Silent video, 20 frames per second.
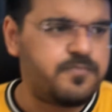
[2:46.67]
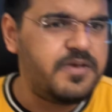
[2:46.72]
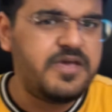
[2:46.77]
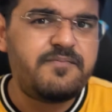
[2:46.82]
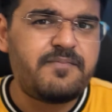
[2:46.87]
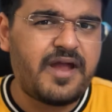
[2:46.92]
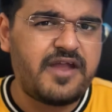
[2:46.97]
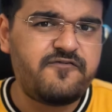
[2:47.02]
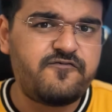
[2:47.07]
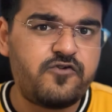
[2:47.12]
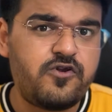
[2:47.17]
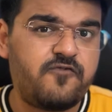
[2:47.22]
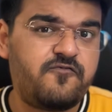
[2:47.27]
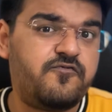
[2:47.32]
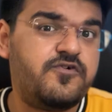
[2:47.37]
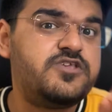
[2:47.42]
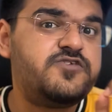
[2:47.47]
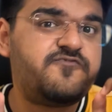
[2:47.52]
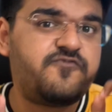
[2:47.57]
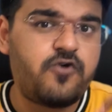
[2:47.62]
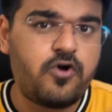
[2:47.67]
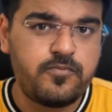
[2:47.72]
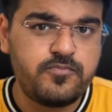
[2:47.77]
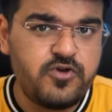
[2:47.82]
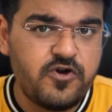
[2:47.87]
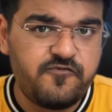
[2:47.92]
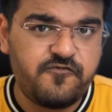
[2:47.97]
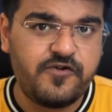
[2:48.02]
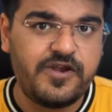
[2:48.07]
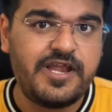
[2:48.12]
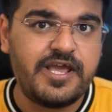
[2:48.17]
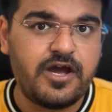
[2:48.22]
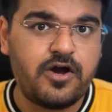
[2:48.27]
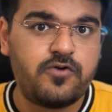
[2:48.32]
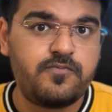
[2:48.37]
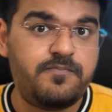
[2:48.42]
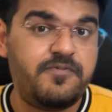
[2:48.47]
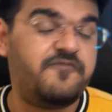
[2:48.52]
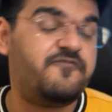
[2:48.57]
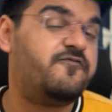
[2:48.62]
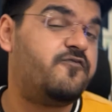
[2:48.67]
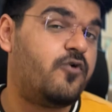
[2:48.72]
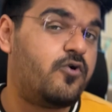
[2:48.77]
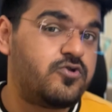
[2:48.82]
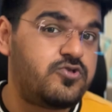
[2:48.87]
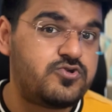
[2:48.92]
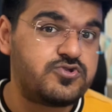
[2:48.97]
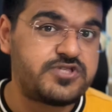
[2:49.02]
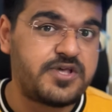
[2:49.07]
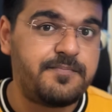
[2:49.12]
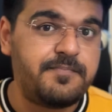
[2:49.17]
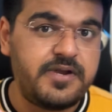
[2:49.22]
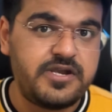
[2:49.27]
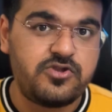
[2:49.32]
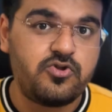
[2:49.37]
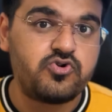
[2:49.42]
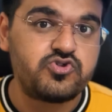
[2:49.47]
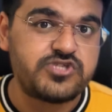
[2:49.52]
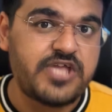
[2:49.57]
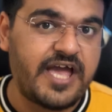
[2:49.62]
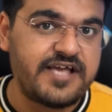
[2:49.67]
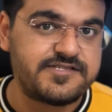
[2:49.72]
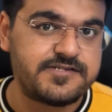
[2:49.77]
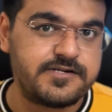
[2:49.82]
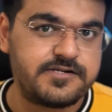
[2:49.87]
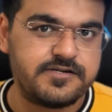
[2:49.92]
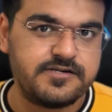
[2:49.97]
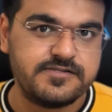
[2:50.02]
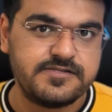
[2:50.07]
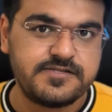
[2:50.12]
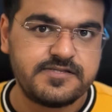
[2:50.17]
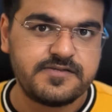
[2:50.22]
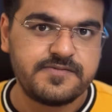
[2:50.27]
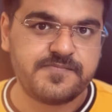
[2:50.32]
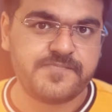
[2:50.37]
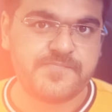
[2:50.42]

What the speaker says: be mindful of which form you're filling out before you submit those tax returns.